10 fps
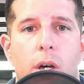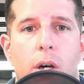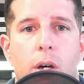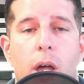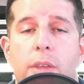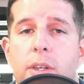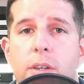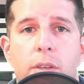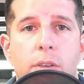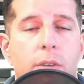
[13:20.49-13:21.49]
At the
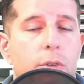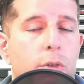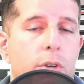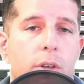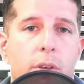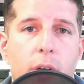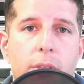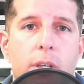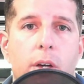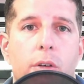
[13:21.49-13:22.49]
end of the day, if you learned
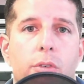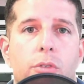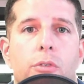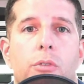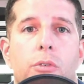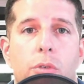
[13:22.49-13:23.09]
nothing else,